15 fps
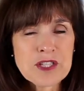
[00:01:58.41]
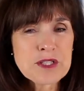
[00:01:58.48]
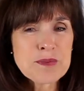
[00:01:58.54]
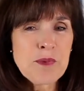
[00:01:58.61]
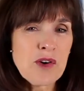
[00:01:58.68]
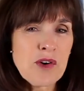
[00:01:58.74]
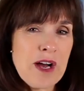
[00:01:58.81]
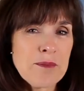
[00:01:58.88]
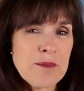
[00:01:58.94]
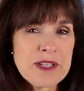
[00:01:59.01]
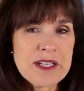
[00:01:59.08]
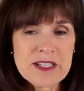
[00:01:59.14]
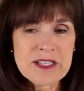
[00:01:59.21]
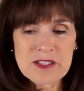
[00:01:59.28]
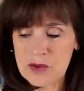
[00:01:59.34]
small
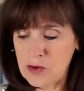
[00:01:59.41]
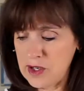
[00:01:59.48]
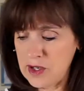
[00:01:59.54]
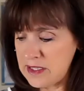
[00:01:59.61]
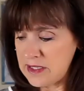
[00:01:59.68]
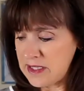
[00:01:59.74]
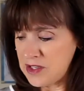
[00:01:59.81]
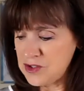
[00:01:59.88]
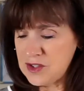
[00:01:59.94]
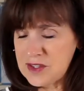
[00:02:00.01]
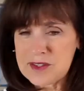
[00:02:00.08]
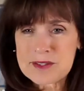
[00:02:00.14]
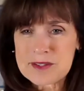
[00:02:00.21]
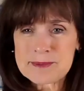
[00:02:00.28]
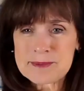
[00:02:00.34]
companies and organizations.